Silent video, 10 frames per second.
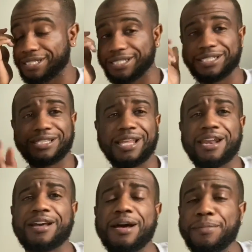just not
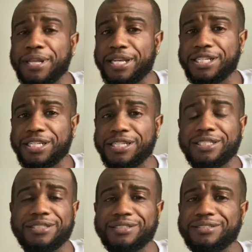a
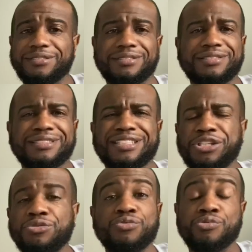combination
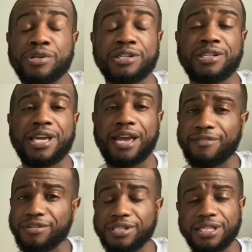you rarely
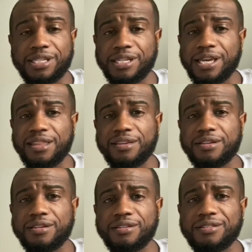ever see
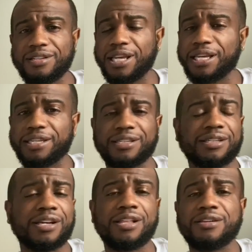together, like
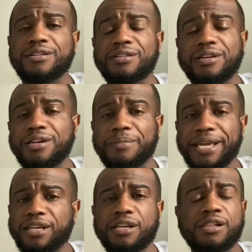color,
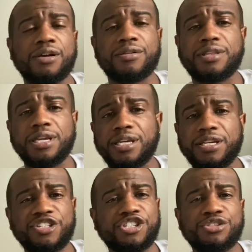like clothing,
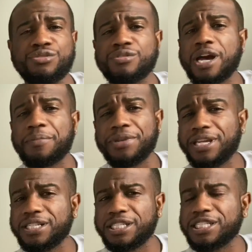shoe
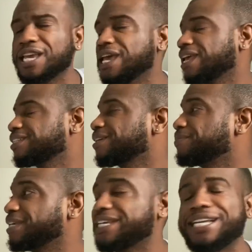combinations. To
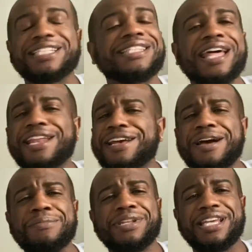me, it's not a
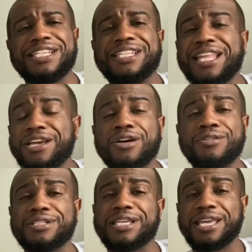combination that
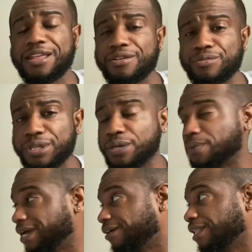goes together really
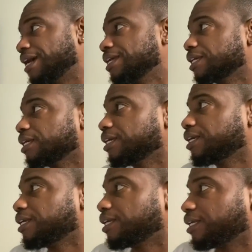well, like
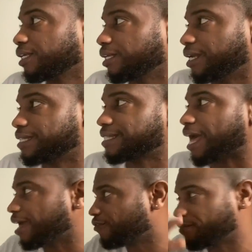
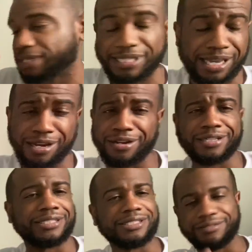aside from his hair,
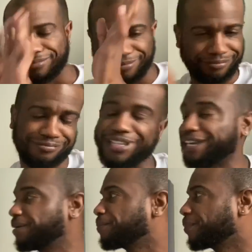because
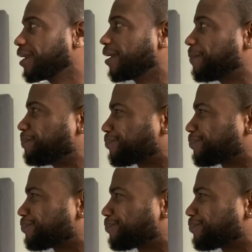yeah, but